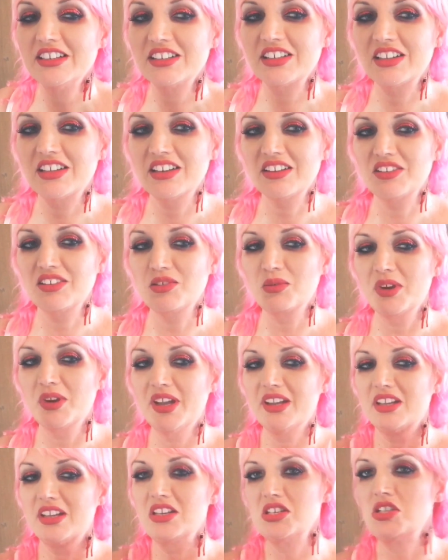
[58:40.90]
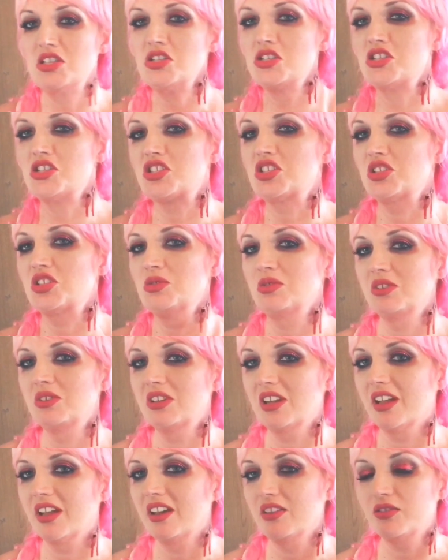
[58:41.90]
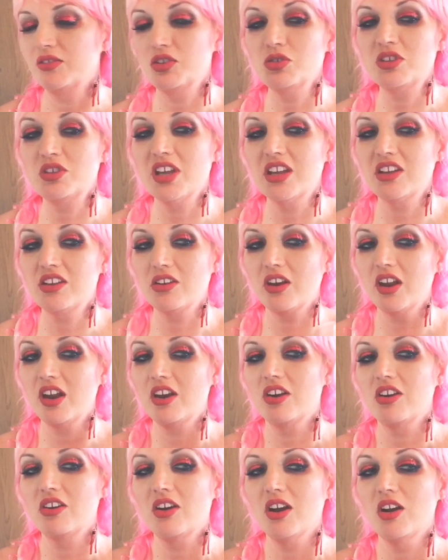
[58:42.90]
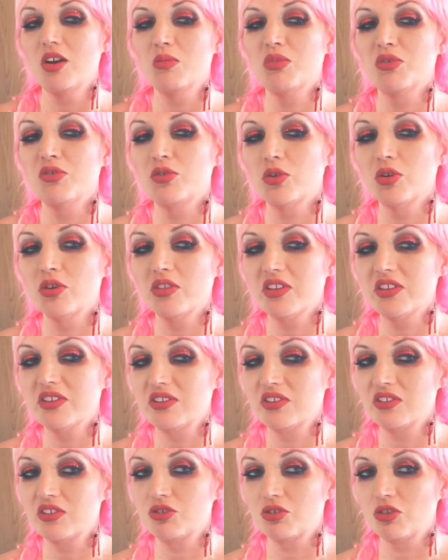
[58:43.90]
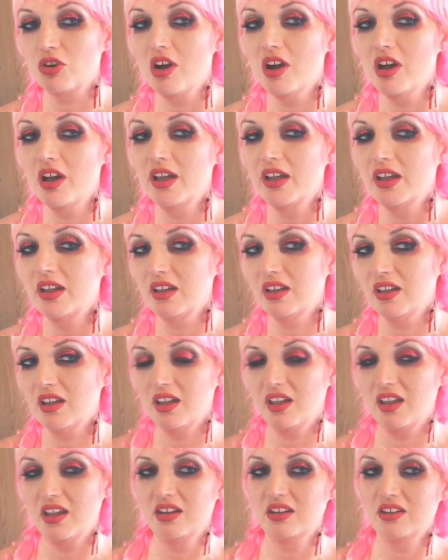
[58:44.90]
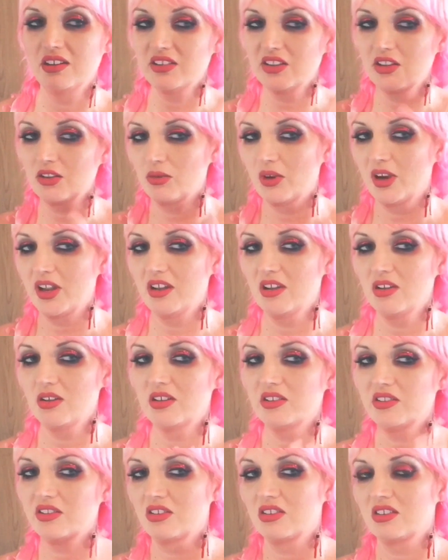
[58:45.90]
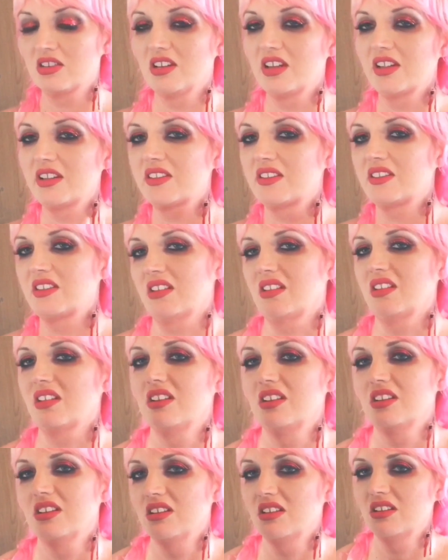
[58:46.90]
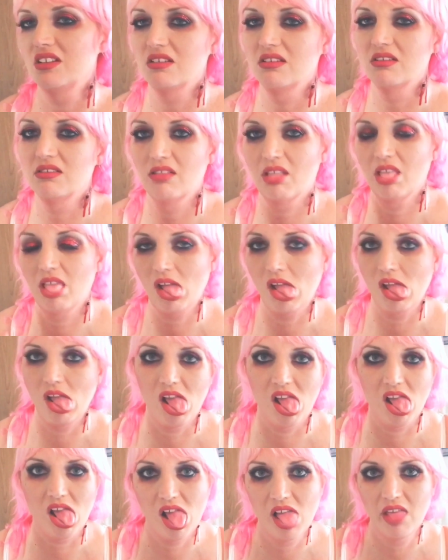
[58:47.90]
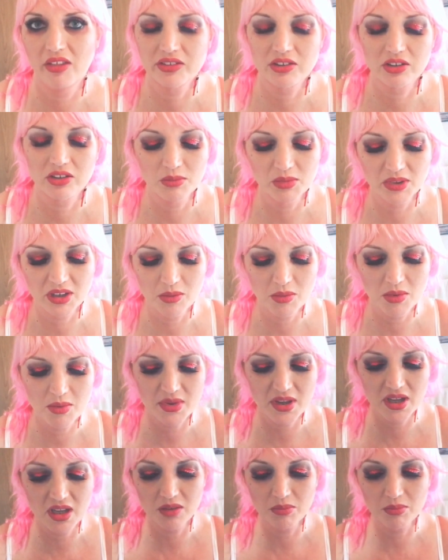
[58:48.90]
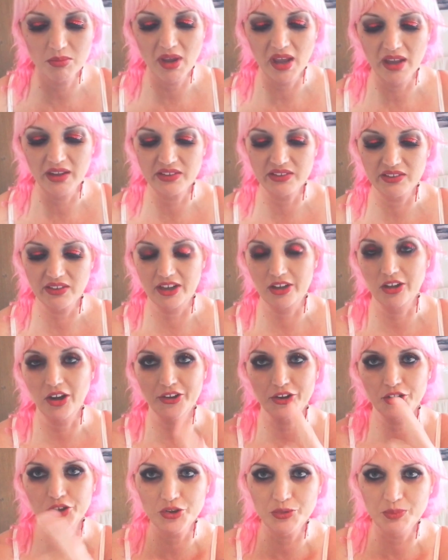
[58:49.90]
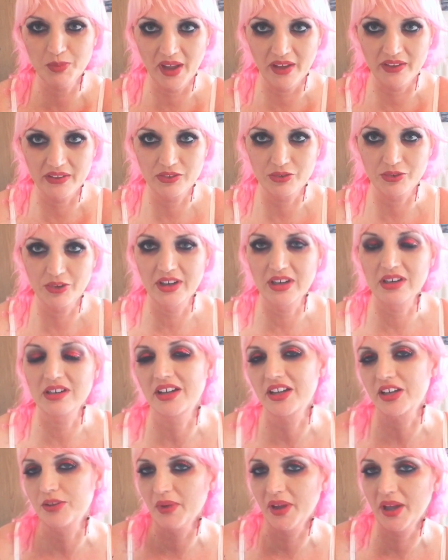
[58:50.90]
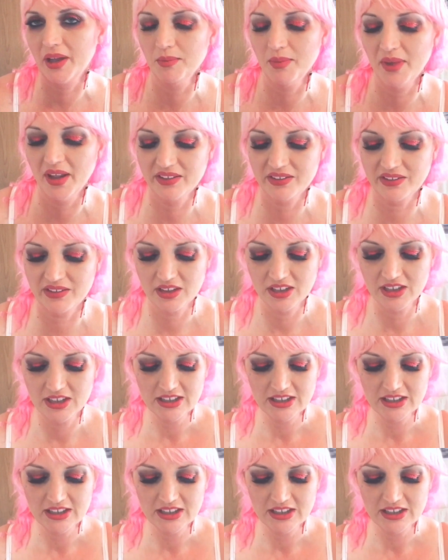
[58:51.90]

to get in the way. And yeah, if you take your hair out before this is dry and it's like right out, it's gonna like stick in it, and well, it's gonna become a big mess. Like not a good mess, right? Like a bad mess.